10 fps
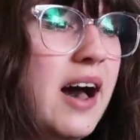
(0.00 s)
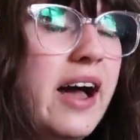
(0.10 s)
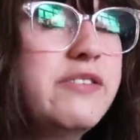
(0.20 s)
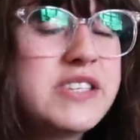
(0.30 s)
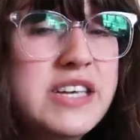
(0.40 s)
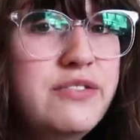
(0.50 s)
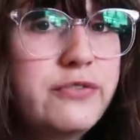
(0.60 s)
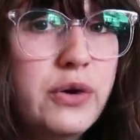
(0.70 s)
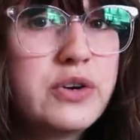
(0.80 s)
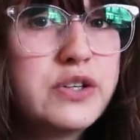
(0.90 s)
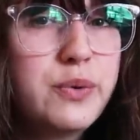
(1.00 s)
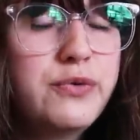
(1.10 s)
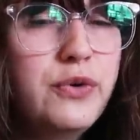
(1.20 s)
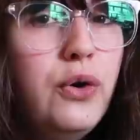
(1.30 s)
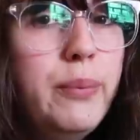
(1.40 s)
I've seen photos
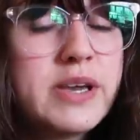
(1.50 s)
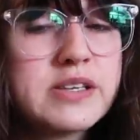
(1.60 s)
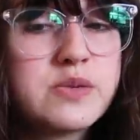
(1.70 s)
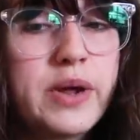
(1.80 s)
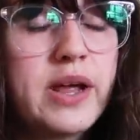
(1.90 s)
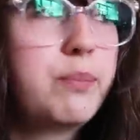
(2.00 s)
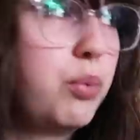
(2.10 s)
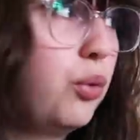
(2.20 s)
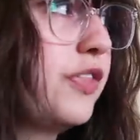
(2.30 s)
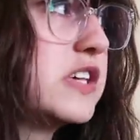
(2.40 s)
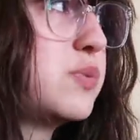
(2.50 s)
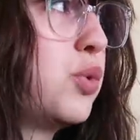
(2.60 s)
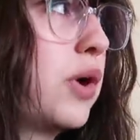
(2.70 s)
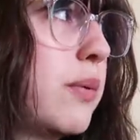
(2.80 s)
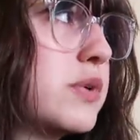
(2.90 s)
before because when I bought this
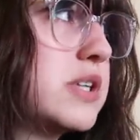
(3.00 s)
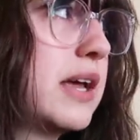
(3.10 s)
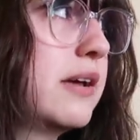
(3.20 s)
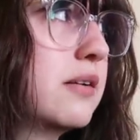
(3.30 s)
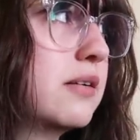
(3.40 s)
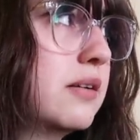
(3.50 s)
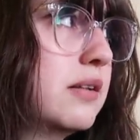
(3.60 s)
book I was like,